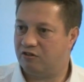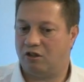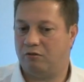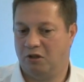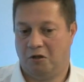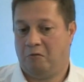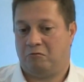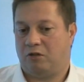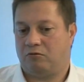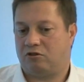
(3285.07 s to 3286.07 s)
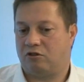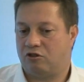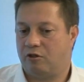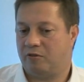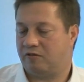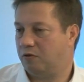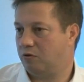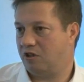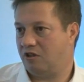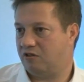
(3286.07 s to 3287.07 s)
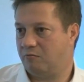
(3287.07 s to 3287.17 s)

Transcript: So don't just assume it's 4 years.